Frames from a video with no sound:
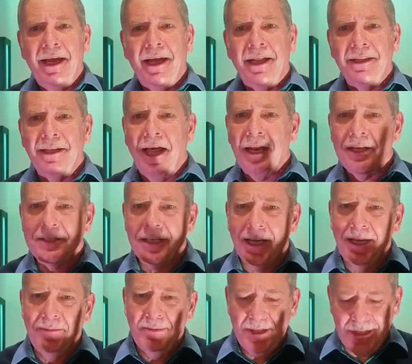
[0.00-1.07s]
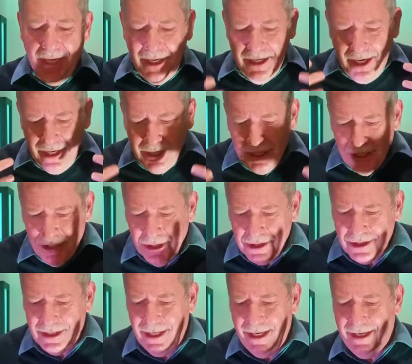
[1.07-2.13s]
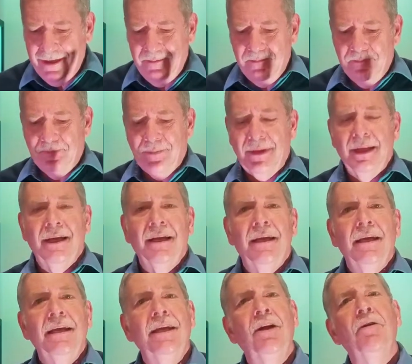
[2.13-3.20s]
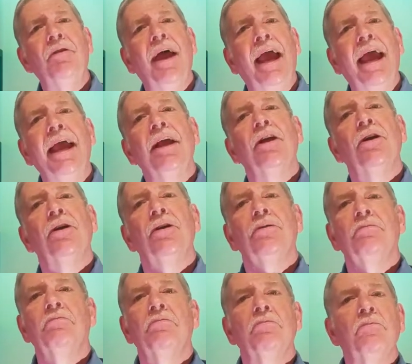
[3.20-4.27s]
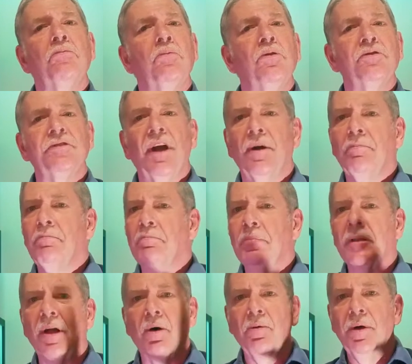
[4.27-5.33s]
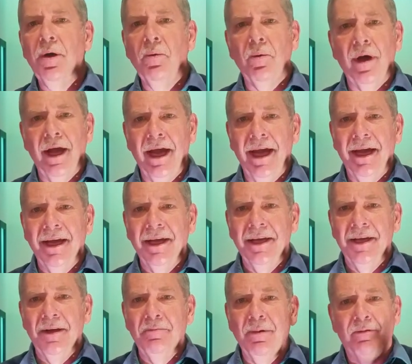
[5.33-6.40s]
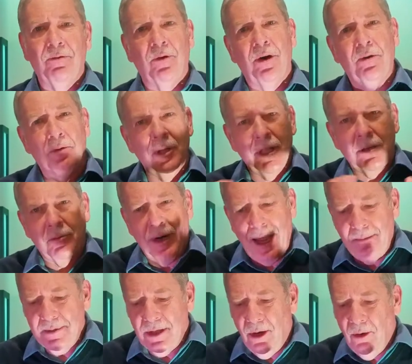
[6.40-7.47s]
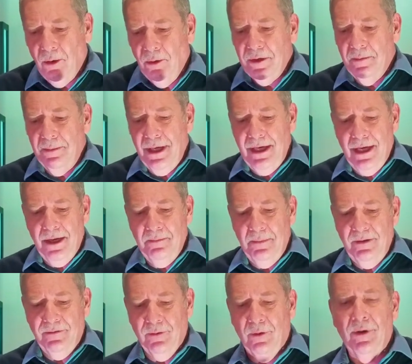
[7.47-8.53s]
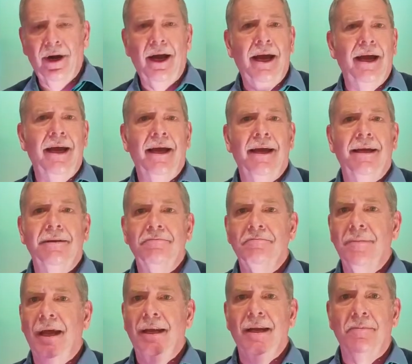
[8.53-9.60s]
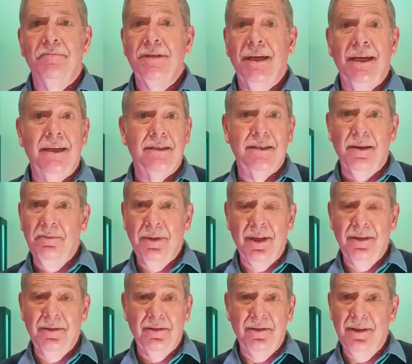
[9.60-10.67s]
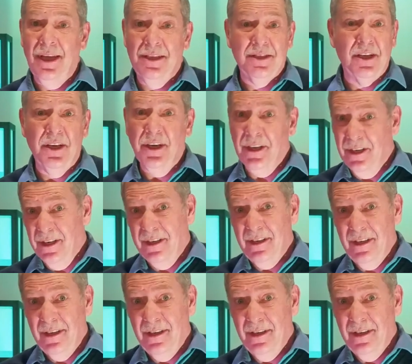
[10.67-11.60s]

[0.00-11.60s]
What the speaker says: a lot of times I can just the anger will start blowing away before it really grabs a hold of me and before I end up saying something that's going to hurt.